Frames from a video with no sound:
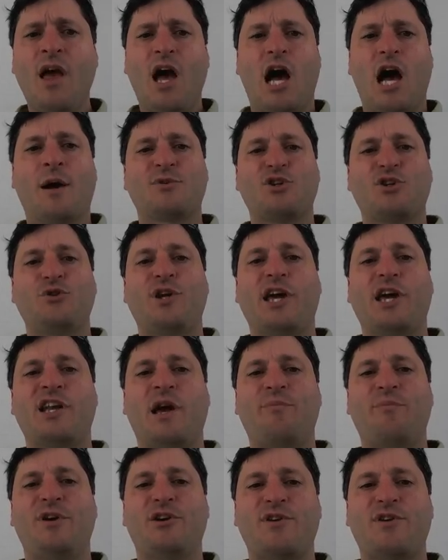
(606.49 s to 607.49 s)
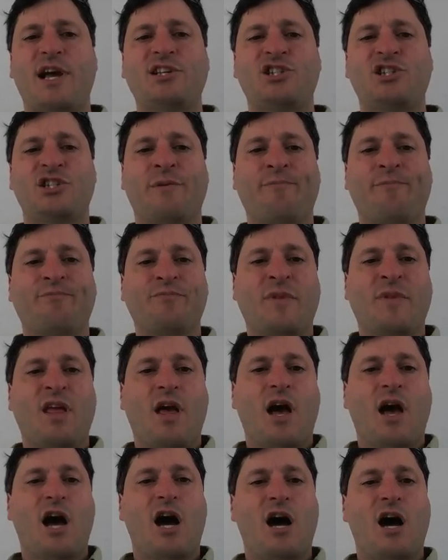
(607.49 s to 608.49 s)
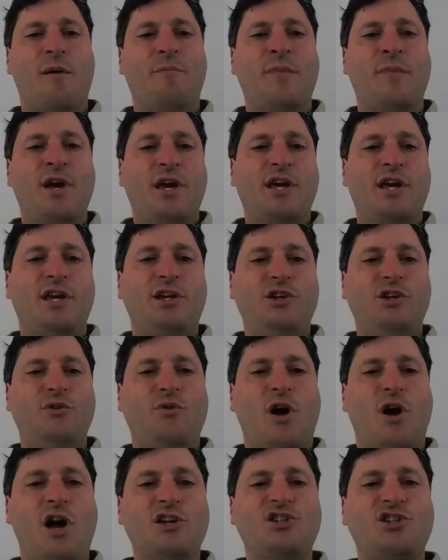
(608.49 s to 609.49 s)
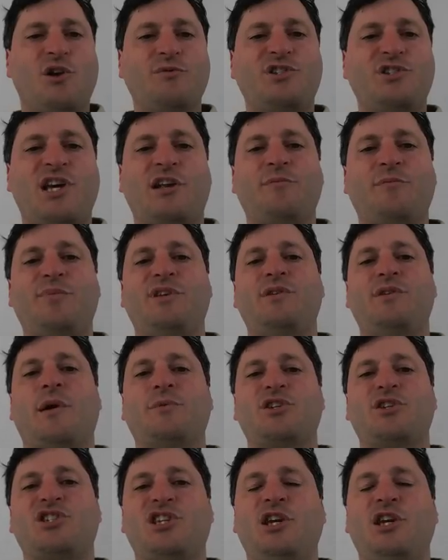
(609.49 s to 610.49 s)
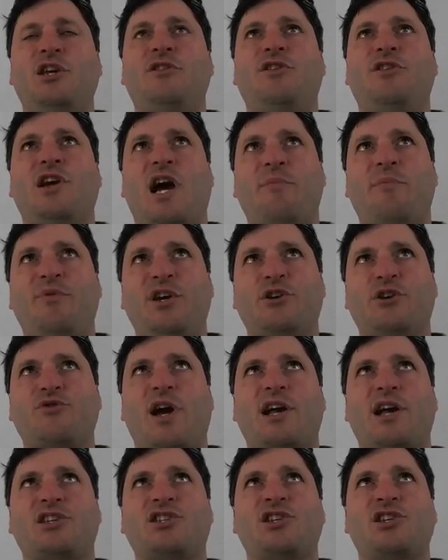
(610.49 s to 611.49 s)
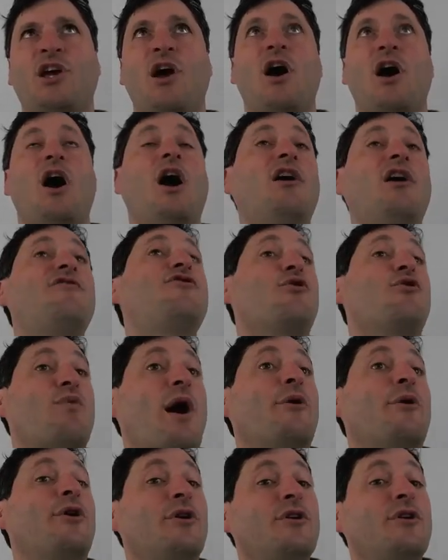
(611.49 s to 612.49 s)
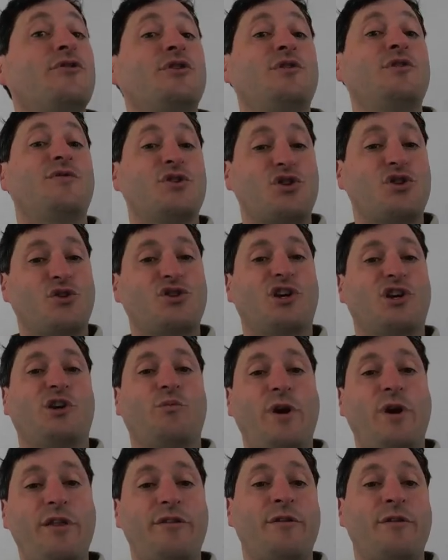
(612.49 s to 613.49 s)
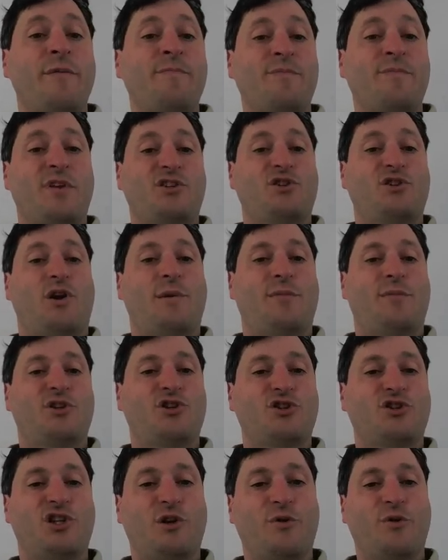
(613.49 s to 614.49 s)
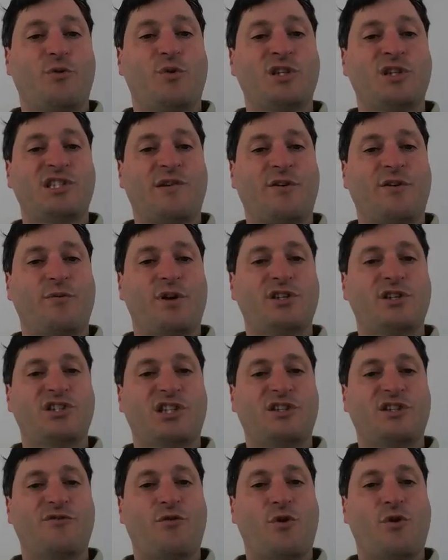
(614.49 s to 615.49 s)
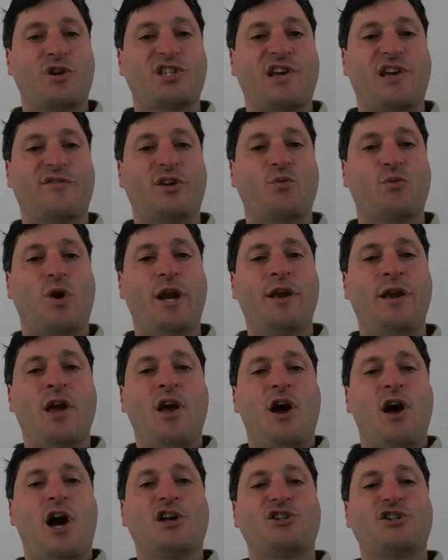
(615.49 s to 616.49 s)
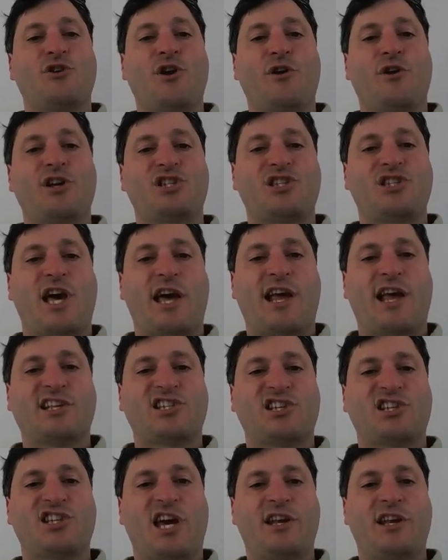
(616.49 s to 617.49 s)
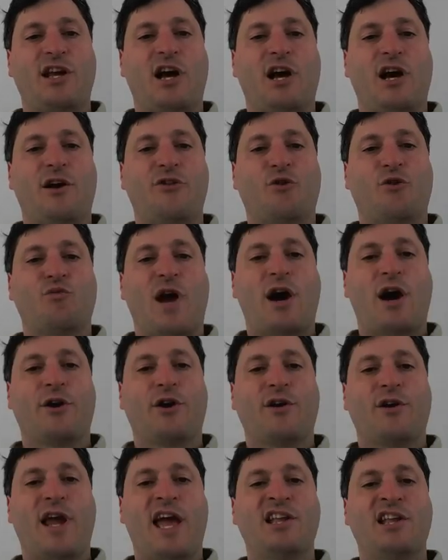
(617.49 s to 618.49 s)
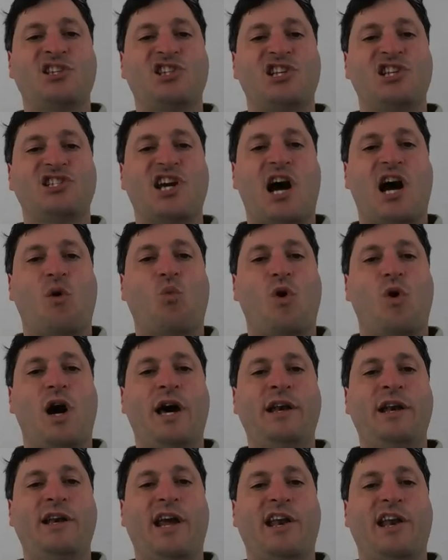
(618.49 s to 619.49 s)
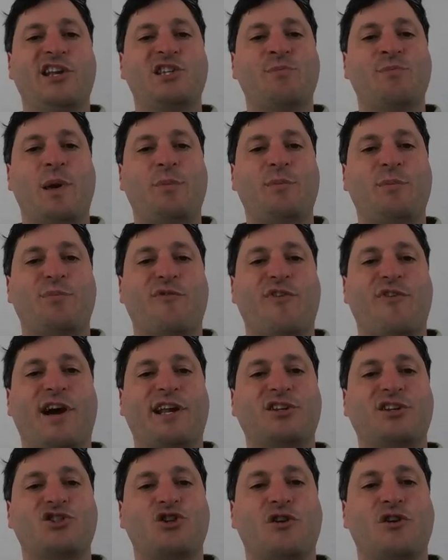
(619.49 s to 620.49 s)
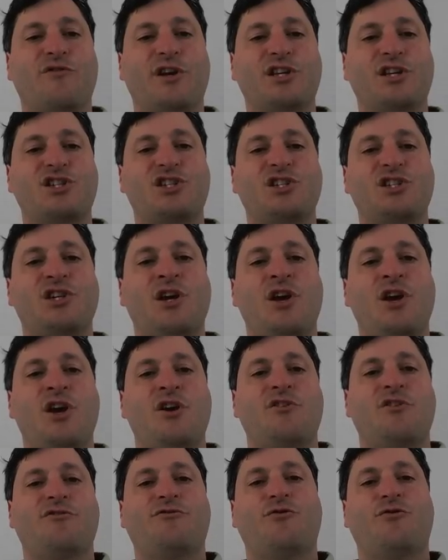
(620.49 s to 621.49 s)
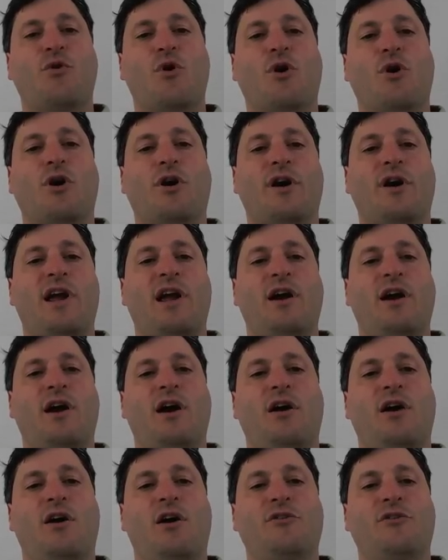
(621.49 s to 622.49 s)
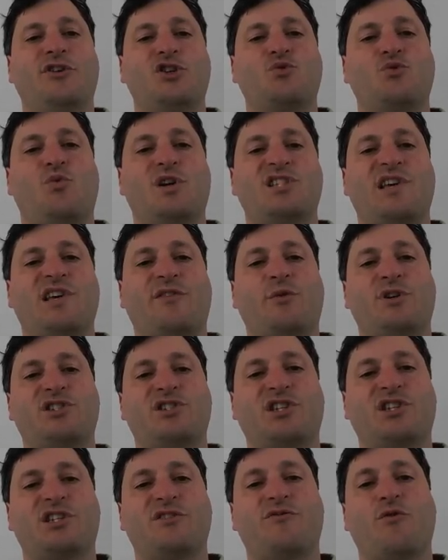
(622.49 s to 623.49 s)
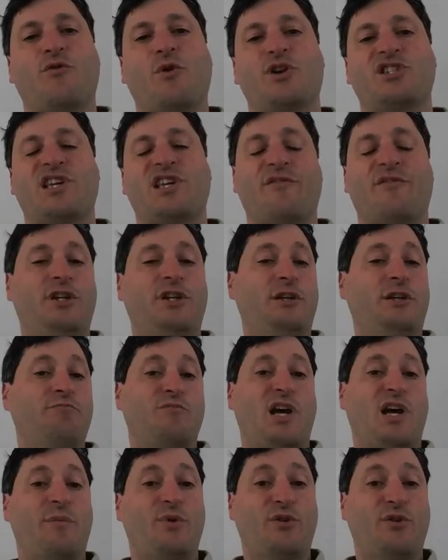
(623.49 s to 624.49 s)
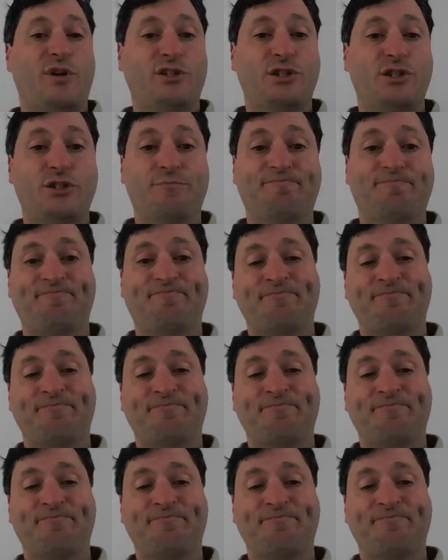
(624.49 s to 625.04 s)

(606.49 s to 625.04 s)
So you get an IP address. You'll also tend to be able to see the IP address of the router that you've associated with. So I'm associated with 171.64.71. Also notice that, as I said, the router ends in .1, and it's maybe providing service for all these 171.64.70 IP addresses.